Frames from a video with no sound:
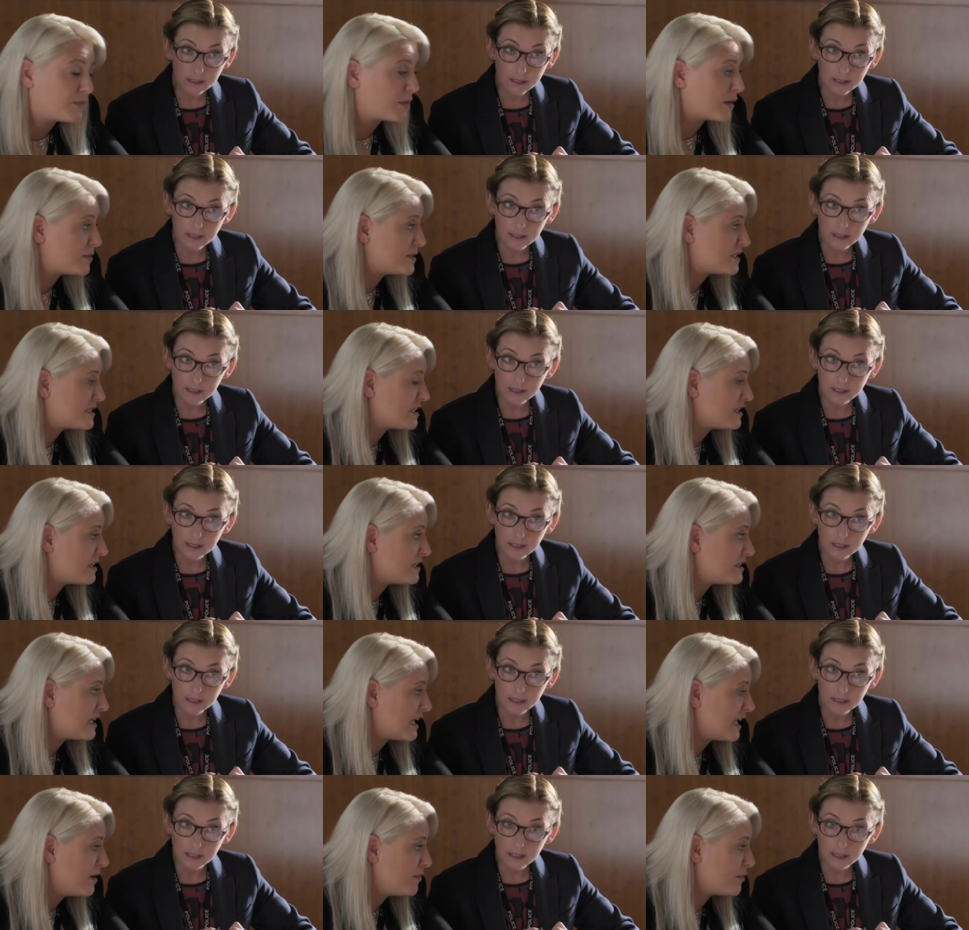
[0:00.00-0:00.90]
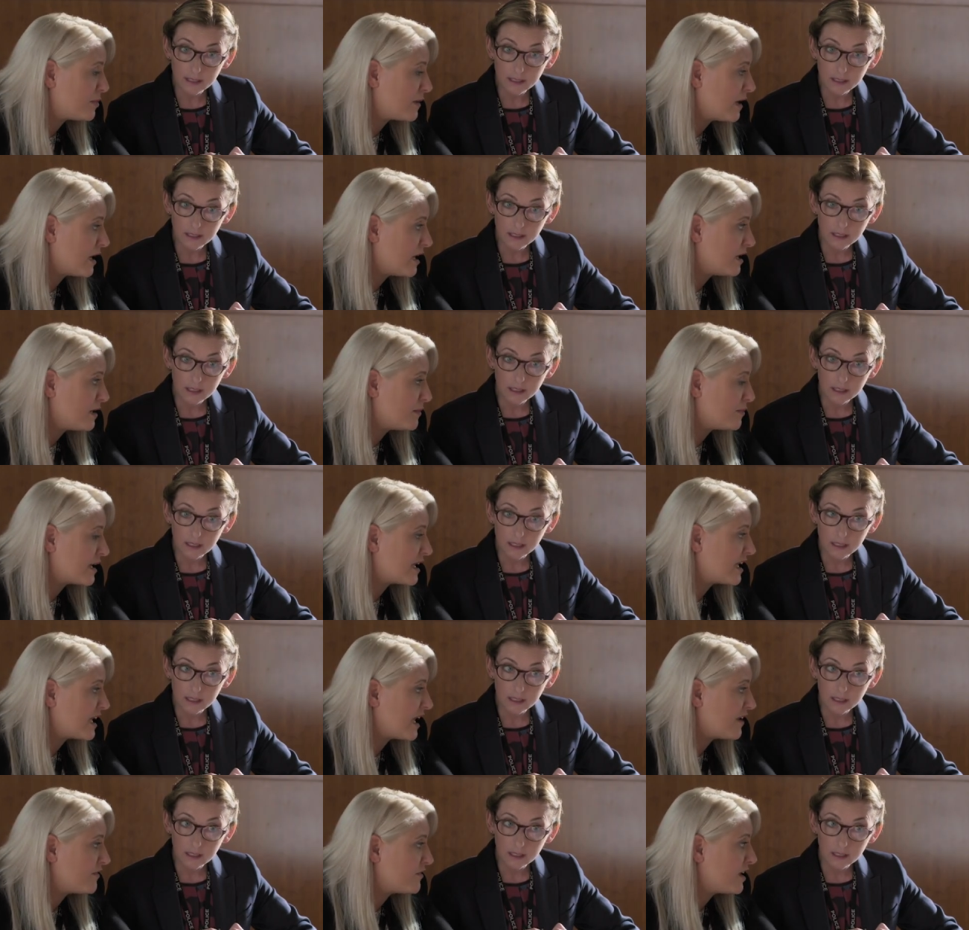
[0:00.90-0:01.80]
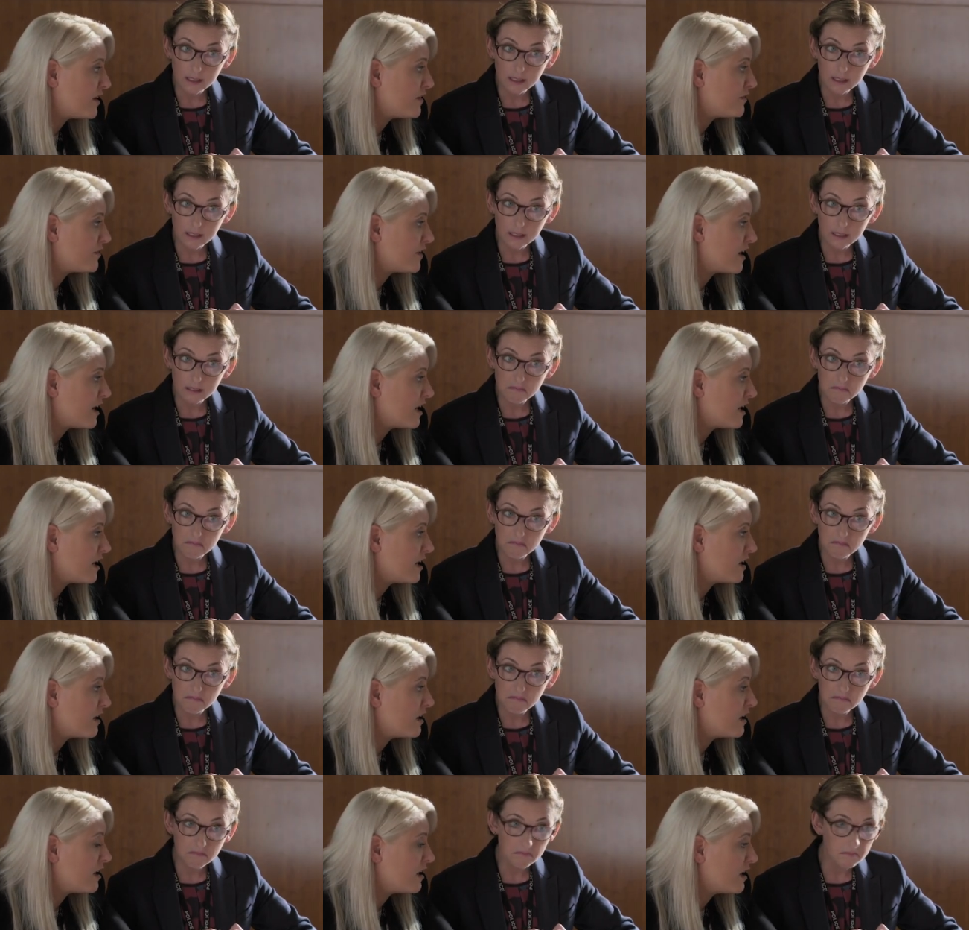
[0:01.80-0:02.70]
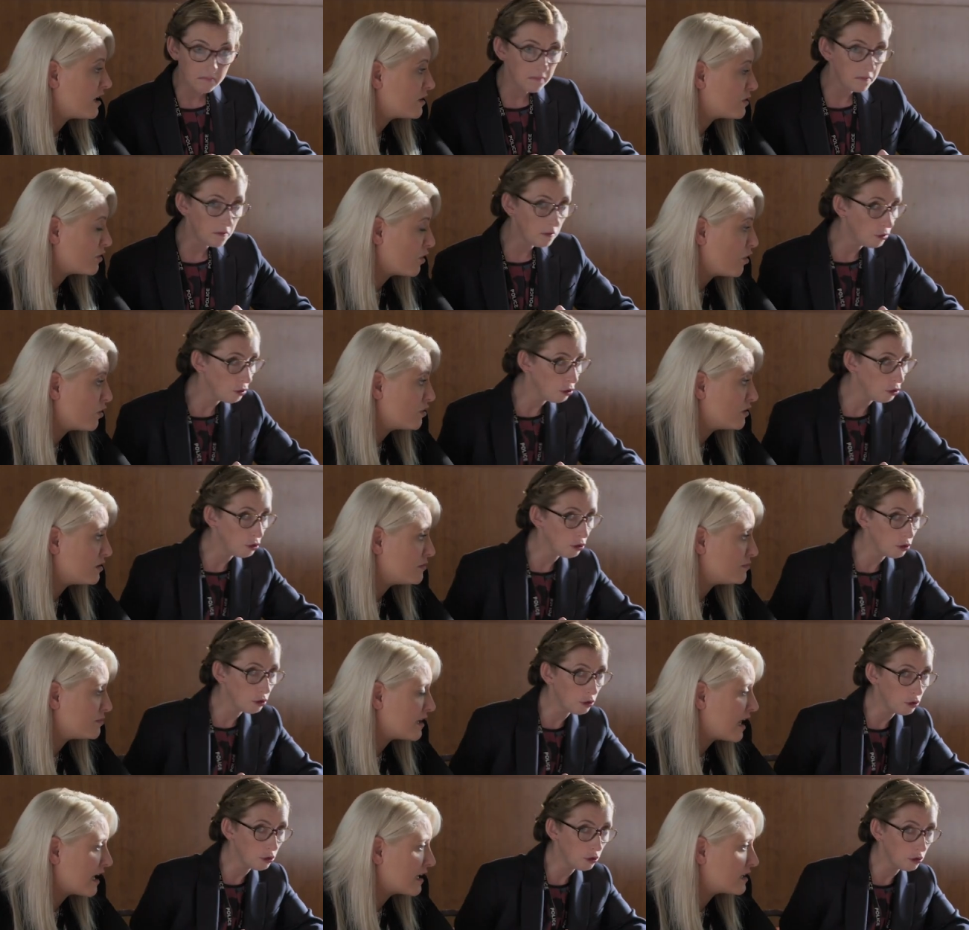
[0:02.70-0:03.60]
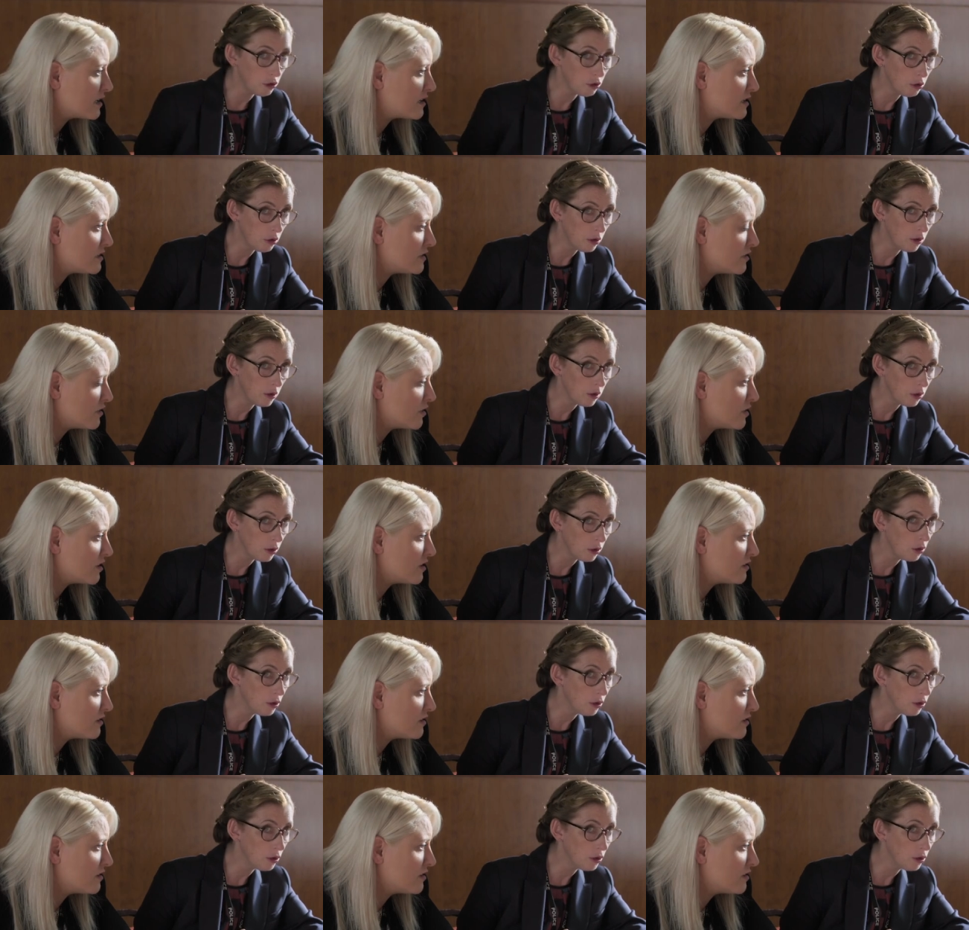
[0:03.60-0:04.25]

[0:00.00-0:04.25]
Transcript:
Speaker 1: the purpose of the tape, uh, Big Kev gave a long, blank look.